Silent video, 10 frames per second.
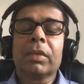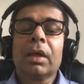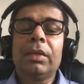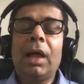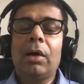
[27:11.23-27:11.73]

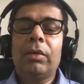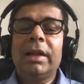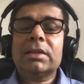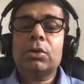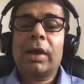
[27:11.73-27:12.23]
now
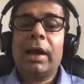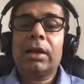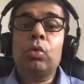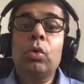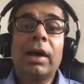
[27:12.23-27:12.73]
let's look
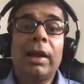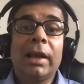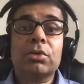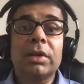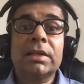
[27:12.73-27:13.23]
at who can
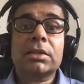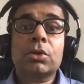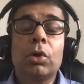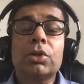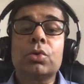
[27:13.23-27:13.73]
actually
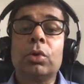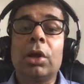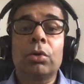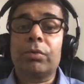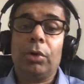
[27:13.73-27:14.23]
install solar
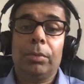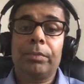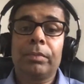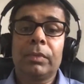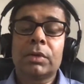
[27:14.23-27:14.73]
rooftop.
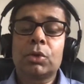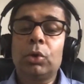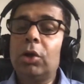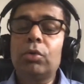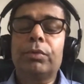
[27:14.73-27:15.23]

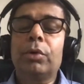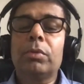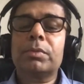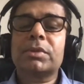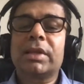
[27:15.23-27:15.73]
Solar
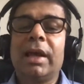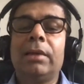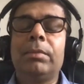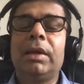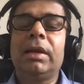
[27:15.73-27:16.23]
rooftops
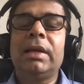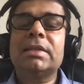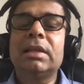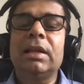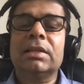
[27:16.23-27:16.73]
can be
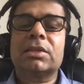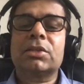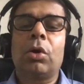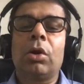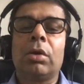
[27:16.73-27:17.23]
easily
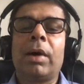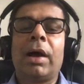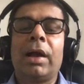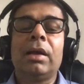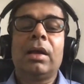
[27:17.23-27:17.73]
installed
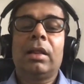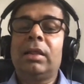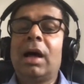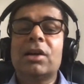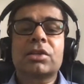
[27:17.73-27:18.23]
by
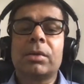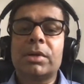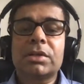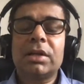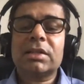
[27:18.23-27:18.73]
large
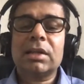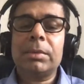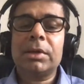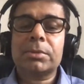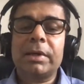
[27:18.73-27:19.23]
commercial
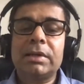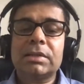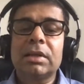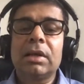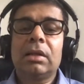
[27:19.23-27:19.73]

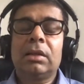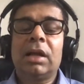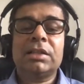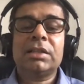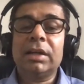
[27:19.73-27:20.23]
establishments,
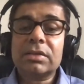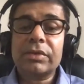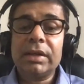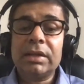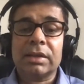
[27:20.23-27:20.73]
large
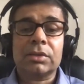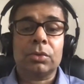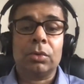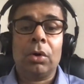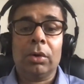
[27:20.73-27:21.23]
industries, and so
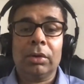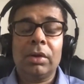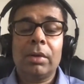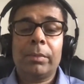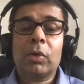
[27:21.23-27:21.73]
on,
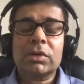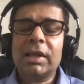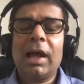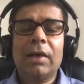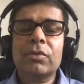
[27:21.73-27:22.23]
because they
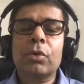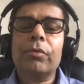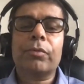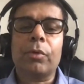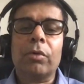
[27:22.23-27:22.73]
have
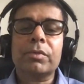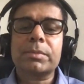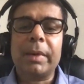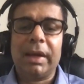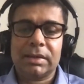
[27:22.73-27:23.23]
rooftop
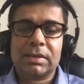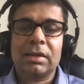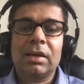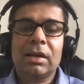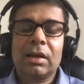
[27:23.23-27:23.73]

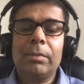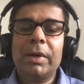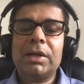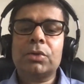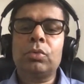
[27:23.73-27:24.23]
space
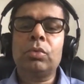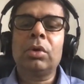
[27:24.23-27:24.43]
compared to